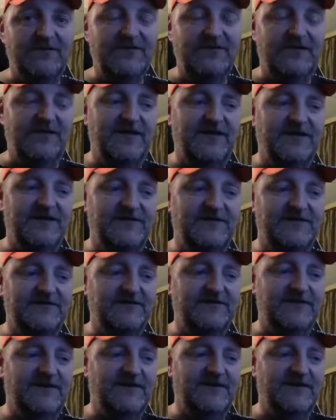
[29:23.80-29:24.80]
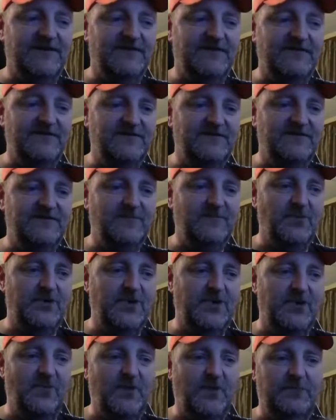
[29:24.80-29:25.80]
And when
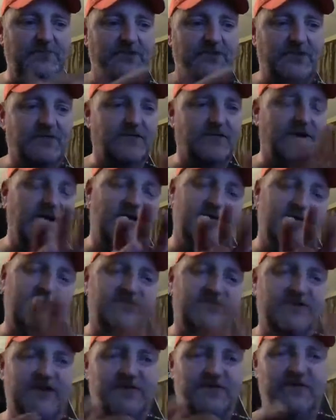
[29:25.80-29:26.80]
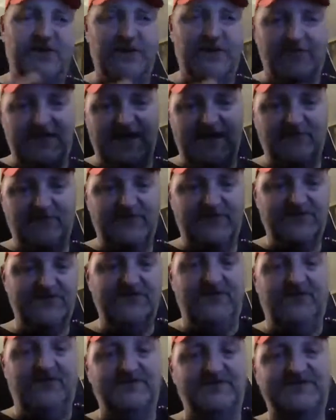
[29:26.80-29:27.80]
I whipped her around and tried to bring her back, put
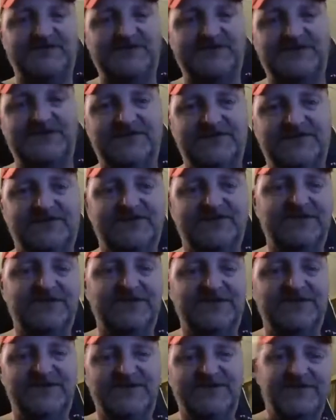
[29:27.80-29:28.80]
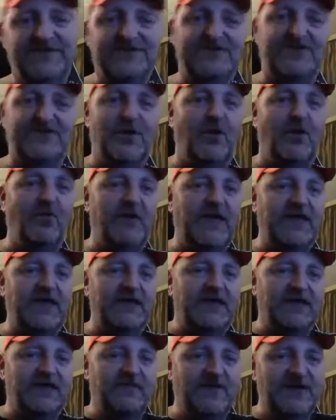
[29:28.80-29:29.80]
the nose into the snowbank,
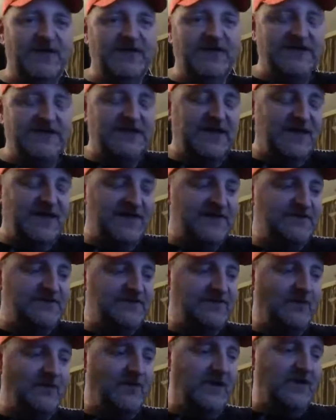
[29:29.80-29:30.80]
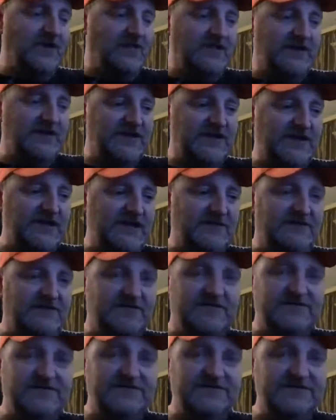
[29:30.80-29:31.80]
and I'm like, yeah, that took a while to get out.
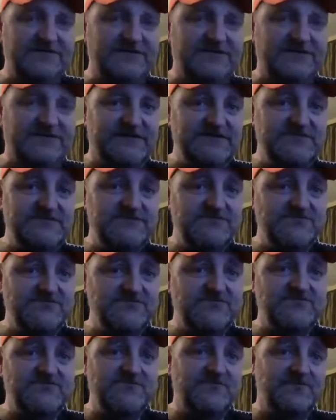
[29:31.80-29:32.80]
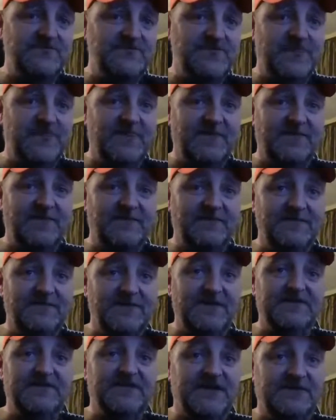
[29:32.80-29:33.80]
I was like,
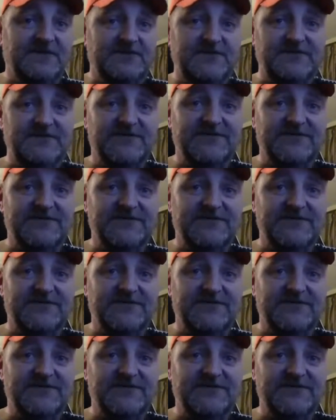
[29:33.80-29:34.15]
does happen.